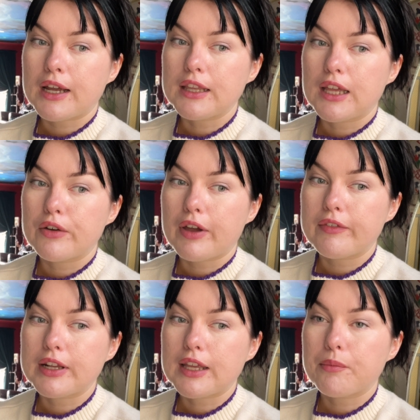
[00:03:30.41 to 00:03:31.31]
I love
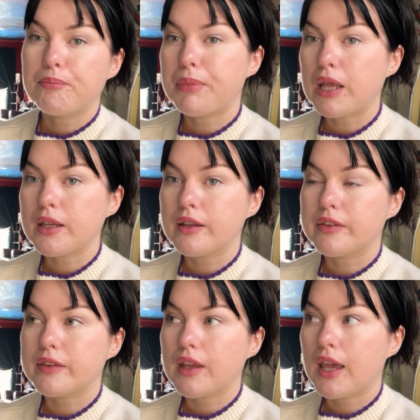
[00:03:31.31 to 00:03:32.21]
having like
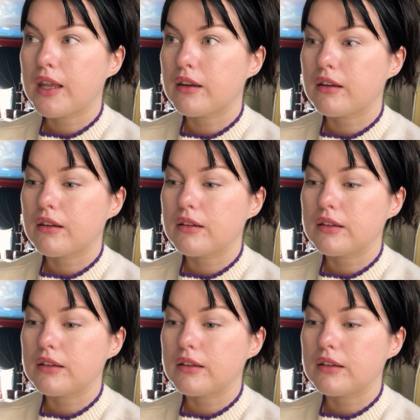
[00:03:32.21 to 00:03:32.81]
bugs and